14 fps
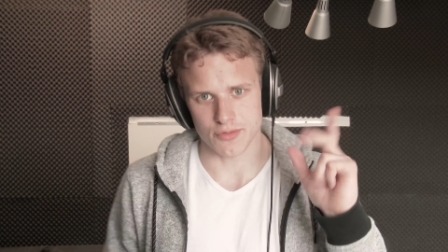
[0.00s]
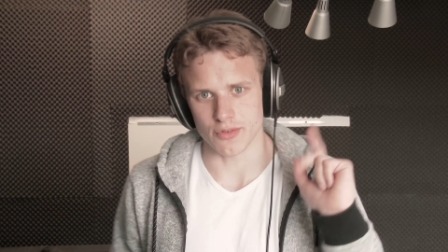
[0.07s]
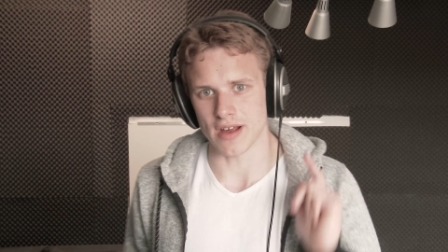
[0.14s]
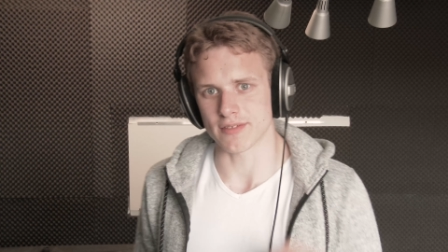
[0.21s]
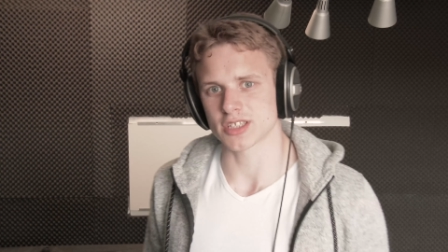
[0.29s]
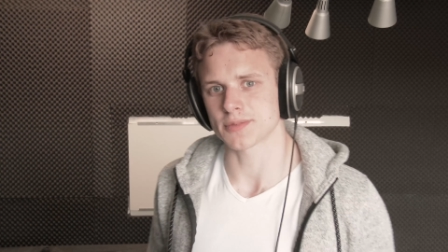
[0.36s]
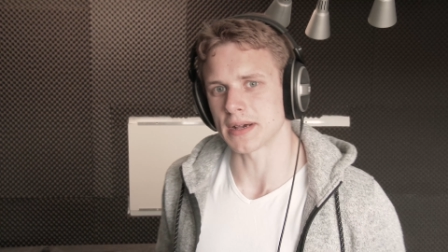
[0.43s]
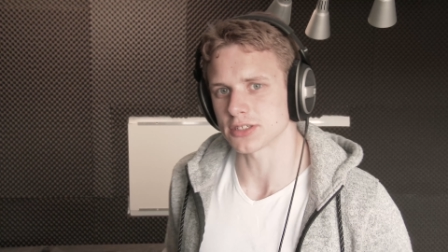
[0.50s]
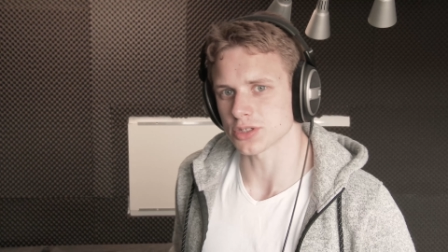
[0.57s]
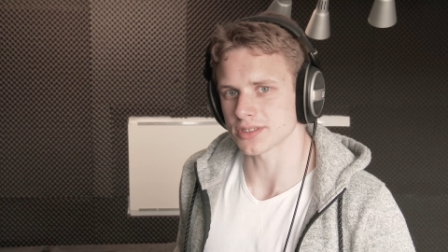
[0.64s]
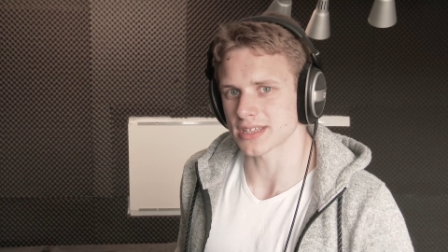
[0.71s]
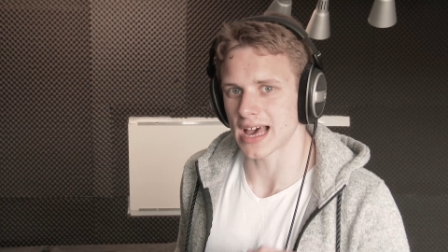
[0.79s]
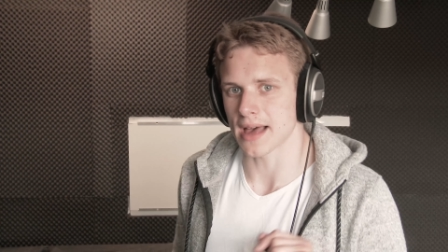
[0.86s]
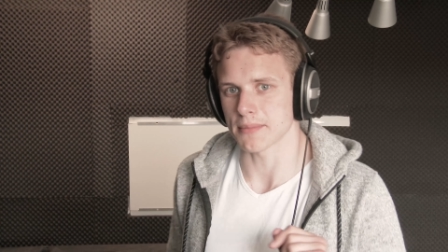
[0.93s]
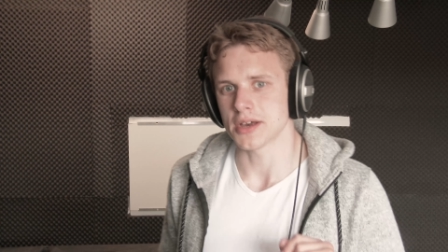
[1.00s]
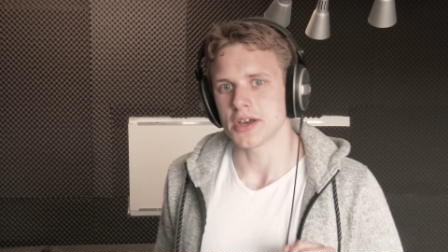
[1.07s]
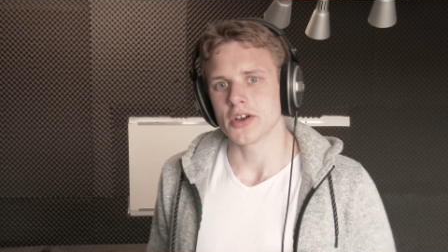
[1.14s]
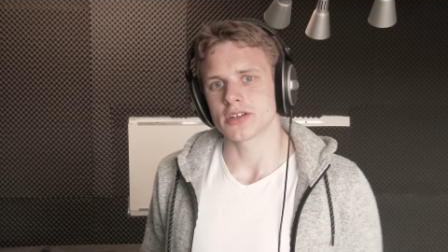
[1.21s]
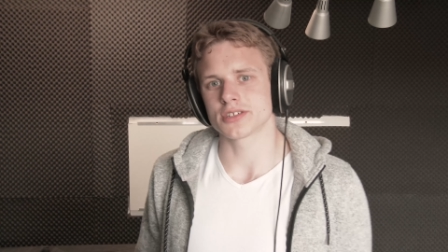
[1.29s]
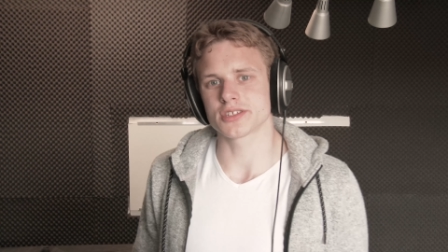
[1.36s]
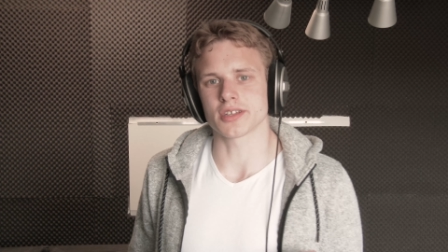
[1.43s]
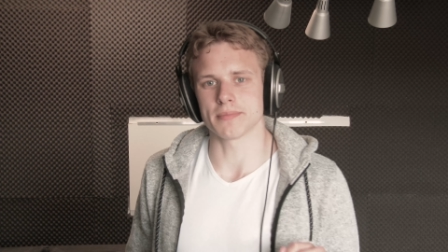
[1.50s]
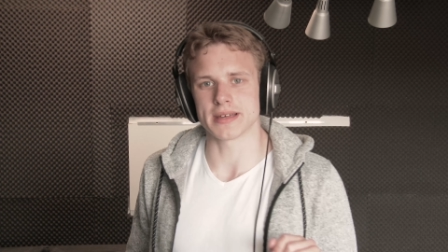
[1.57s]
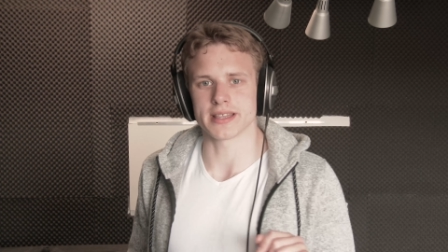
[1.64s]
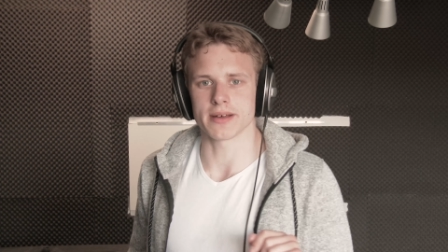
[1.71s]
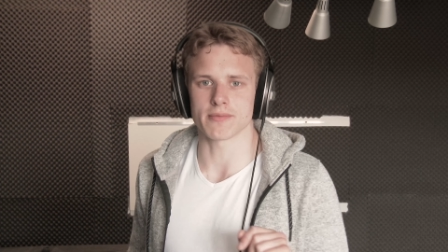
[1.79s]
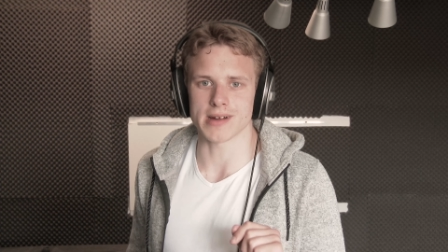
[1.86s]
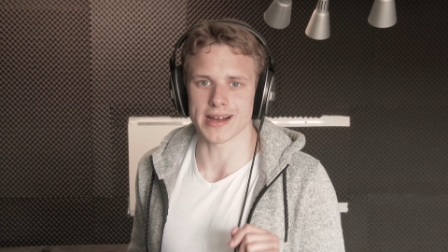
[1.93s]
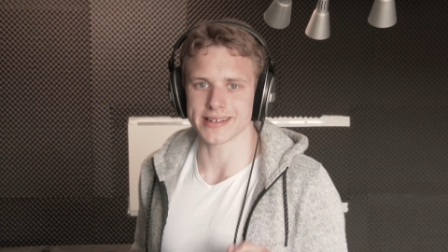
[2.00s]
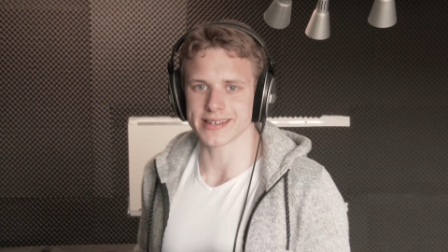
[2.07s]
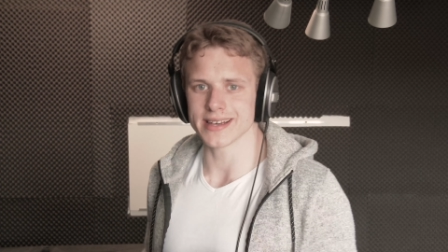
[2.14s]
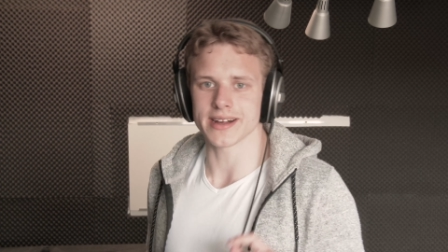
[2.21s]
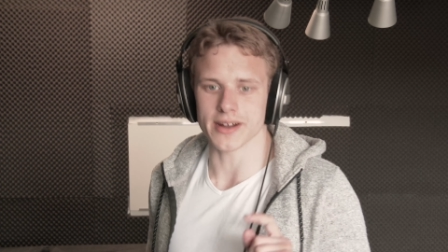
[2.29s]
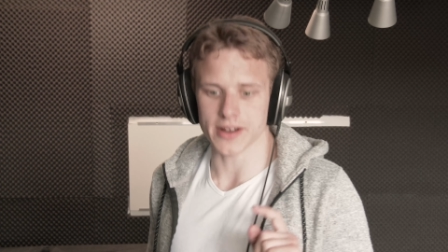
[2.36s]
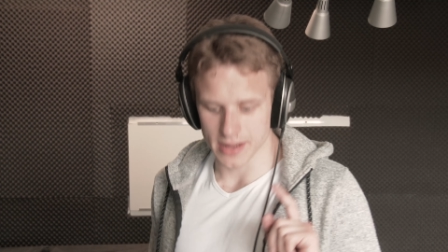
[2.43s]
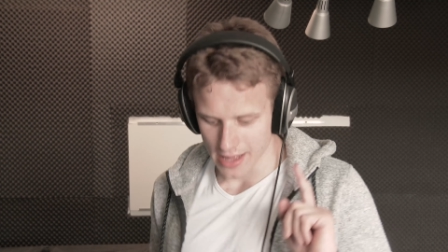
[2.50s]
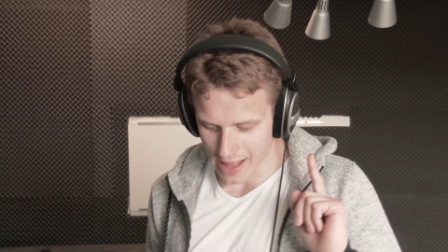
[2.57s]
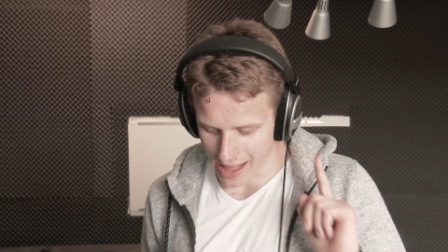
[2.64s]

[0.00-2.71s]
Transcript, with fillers: We have a special tab to submit them right there.